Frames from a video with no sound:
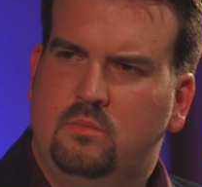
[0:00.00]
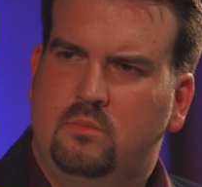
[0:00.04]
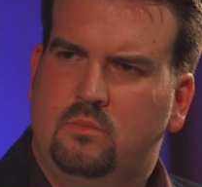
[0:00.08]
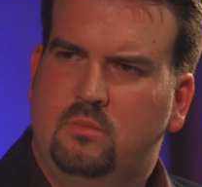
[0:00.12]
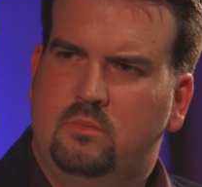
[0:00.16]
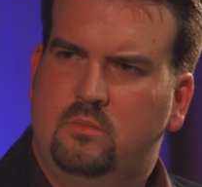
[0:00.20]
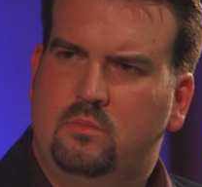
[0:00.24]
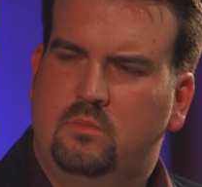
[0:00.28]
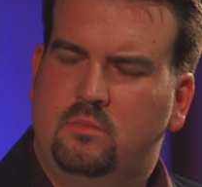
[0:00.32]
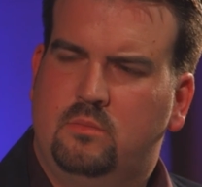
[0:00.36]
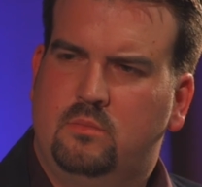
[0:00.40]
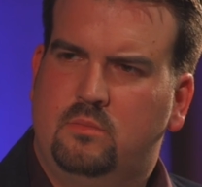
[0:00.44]

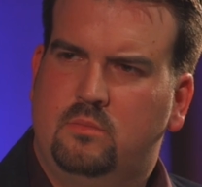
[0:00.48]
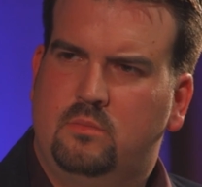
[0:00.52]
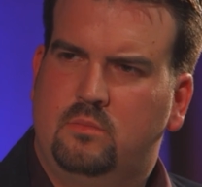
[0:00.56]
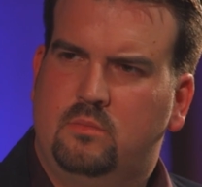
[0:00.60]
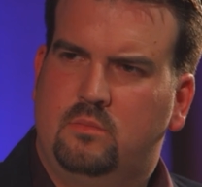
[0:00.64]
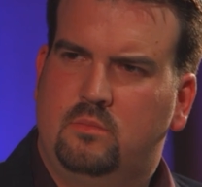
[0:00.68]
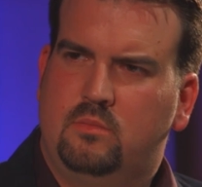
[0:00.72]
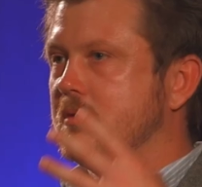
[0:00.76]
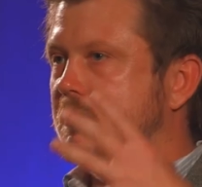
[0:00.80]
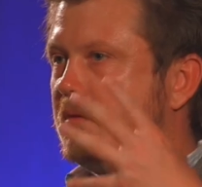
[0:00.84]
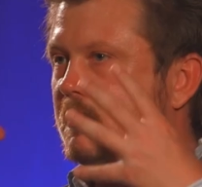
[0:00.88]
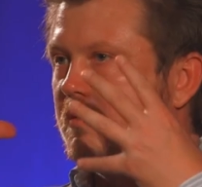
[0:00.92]
So
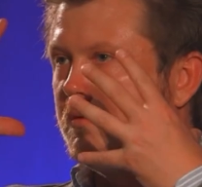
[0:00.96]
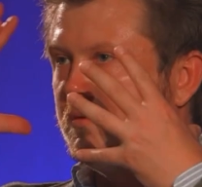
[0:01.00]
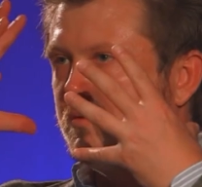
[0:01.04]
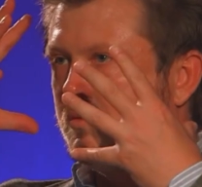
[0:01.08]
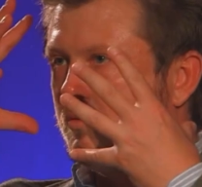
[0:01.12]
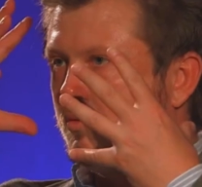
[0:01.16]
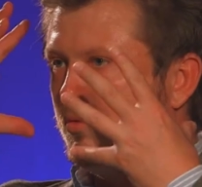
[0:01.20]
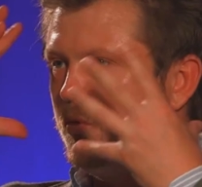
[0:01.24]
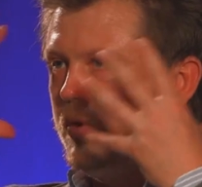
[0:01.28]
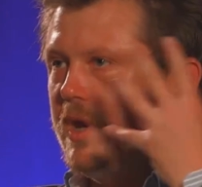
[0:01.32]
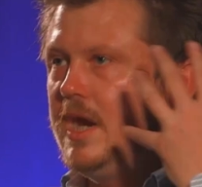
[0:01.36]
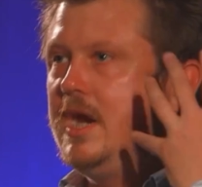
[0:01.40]

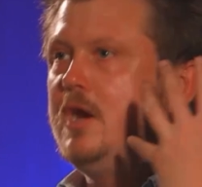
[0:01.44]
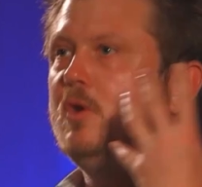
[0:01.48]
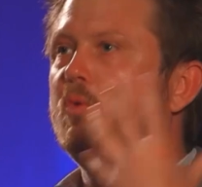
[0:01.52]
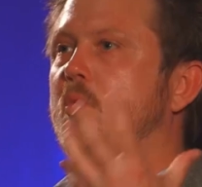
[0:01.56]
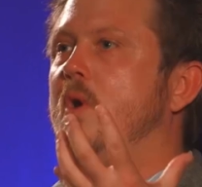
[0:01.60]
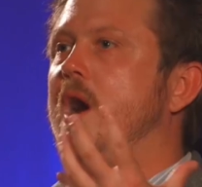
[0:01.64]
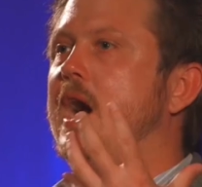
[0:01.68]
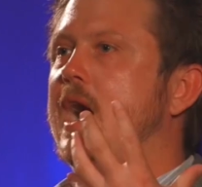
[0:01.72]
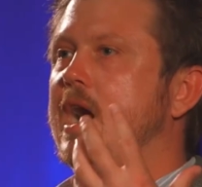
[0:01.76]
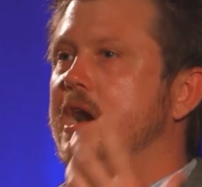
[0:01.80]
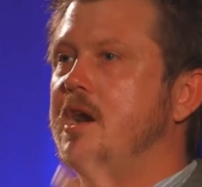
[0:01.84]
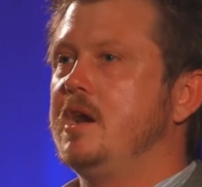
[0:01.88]

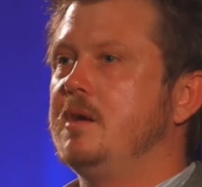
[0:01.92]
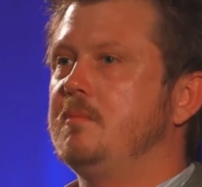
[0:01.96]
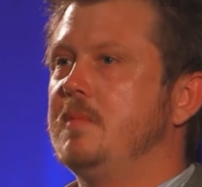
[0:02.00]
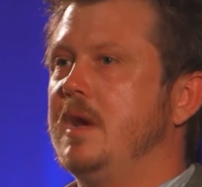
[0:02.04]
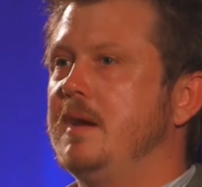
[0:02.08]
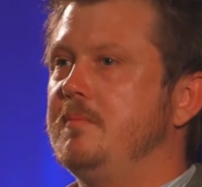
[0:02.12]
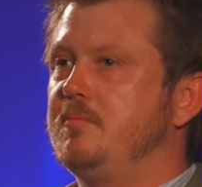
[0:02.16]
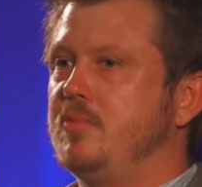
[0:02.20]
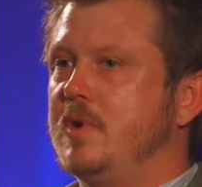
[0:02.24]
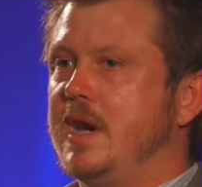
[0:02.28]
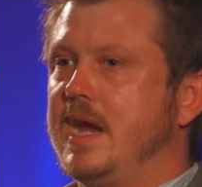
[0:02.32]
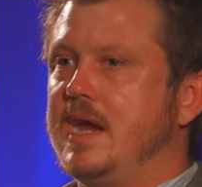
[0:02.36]
rewiring
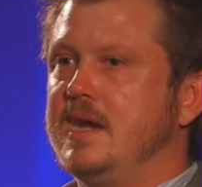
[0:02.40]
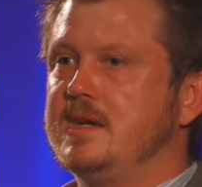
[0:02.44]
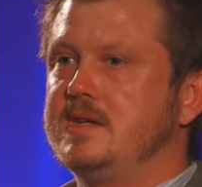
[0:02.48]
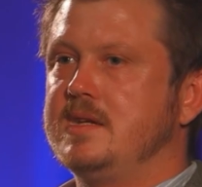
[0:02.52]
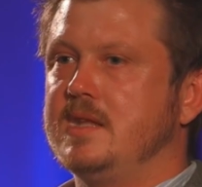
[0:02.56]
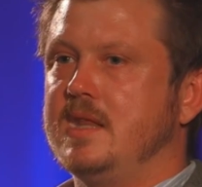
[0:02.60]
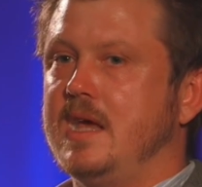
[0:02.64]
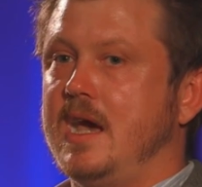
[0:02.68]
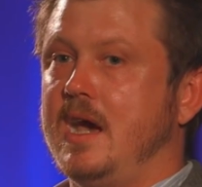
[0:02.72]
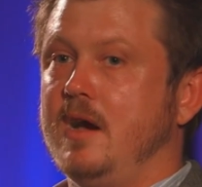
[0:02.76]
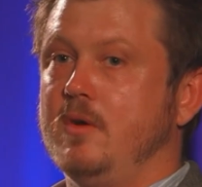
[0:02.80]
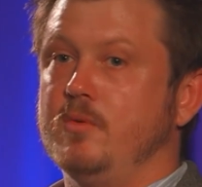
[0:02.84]
my brain
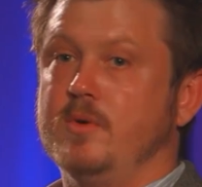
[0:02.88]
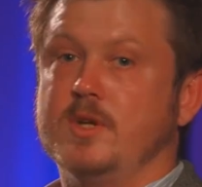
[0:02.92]
to that,